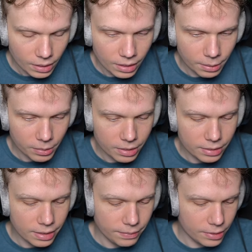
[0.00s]
and I wanted
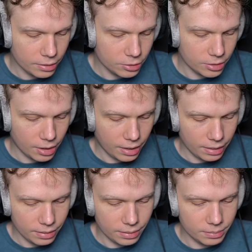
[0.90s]
to give it a
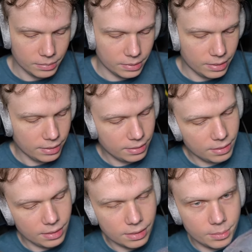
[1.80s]
shot. This
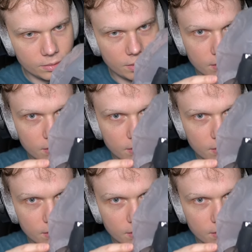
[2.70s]
uh, comes with